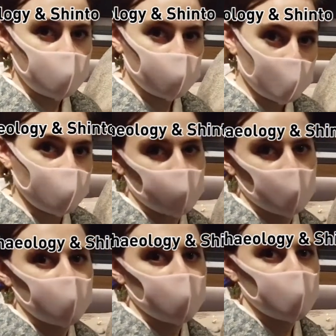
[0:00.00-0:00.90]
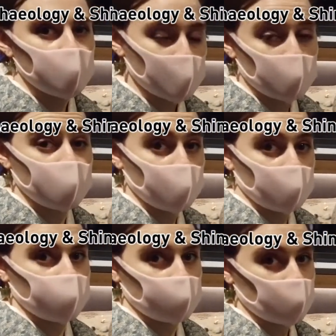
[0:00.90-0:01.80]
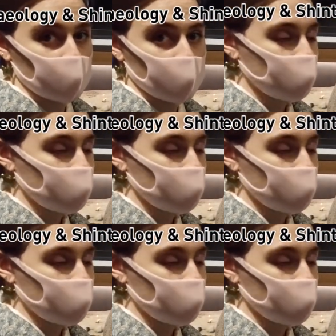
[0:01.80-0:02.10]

derive that these were actually meant for